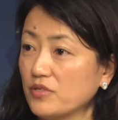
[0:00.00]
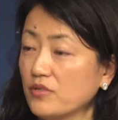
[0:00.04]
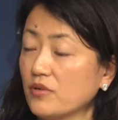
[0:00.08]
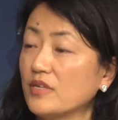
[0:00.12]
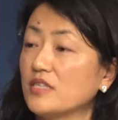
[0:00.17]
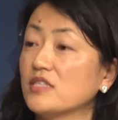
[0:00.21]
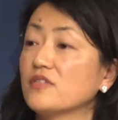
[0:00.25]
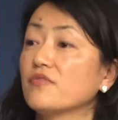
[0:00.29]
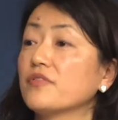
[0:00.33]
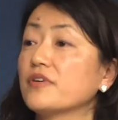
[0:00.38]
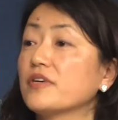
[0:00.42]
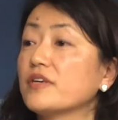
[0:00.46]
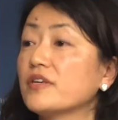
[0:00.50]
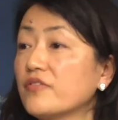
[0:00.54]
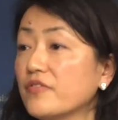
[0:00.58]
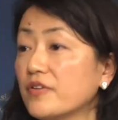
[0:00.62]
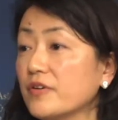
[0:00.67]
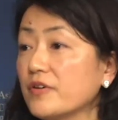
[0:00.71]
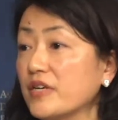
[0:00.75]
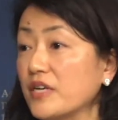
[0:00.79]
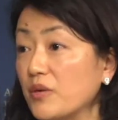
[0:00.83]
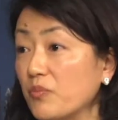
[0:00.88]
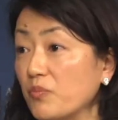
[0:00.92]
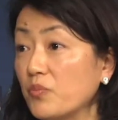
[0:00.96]
So it's very,
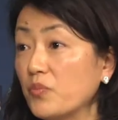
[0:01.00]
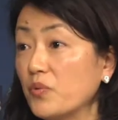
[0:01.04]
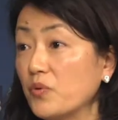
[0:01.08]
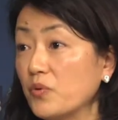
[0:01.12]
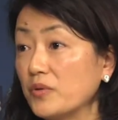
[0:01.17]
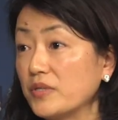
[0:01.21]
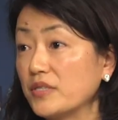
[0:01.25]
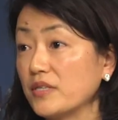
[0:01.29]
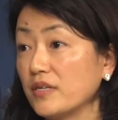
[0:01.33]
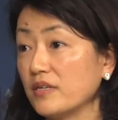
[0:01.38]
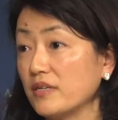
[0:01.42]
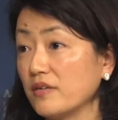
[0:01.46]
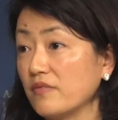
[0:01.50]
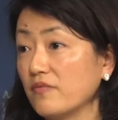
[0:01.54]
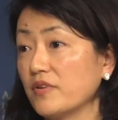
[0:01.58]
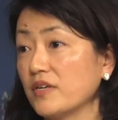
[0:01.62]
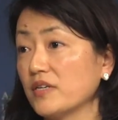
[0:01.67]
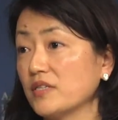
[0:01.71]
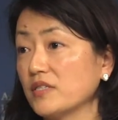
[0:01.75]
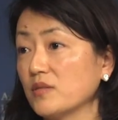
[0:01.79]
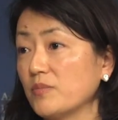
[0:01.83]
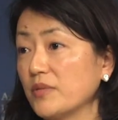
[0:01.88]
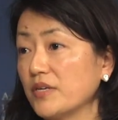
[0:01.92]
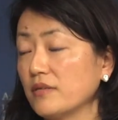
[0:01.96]
very important
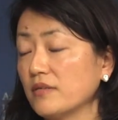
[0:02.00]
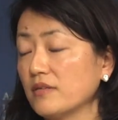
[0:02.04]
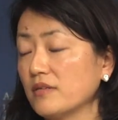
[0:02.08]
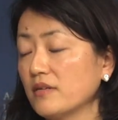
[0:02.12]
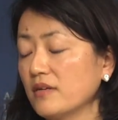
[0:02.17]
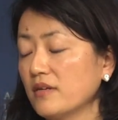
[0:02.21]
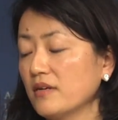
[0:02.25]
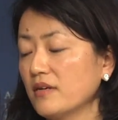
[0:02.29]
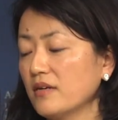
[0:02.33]
investment